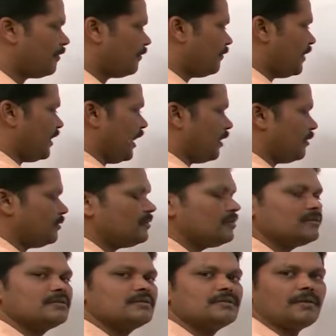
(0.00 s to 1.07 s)
we have
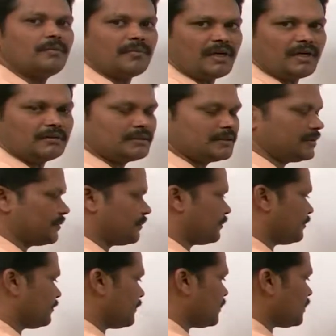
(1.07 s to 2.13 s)
subtraction.
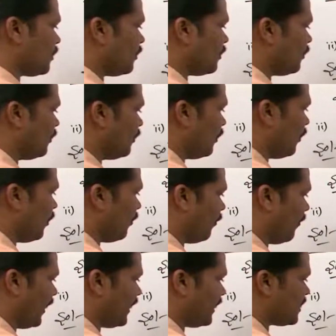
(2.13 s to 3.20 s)
So
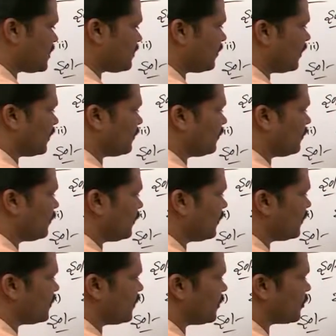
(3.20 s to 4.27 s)
minus 1,
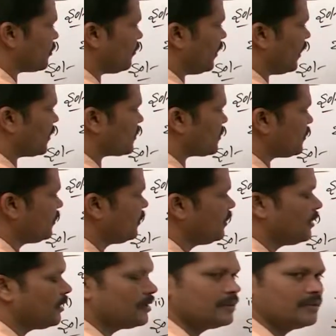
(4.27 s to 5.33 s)
this also belongs to
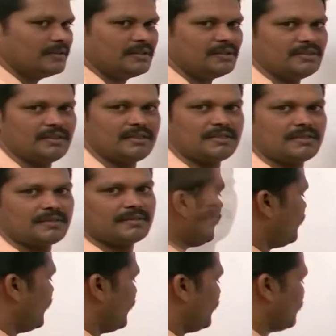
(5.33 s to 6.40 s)
integers.
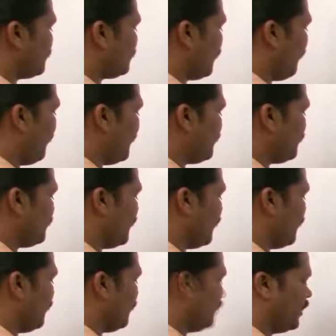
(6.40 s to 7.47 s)
Then coming to
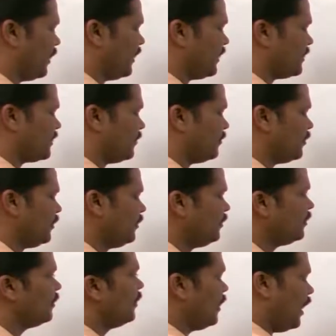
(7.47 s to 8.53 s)
the third example,
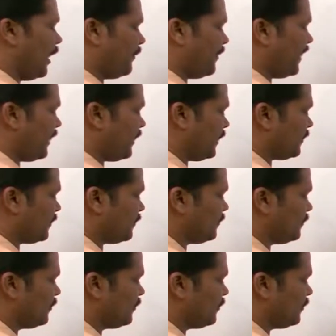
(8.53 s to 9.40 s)
I am taking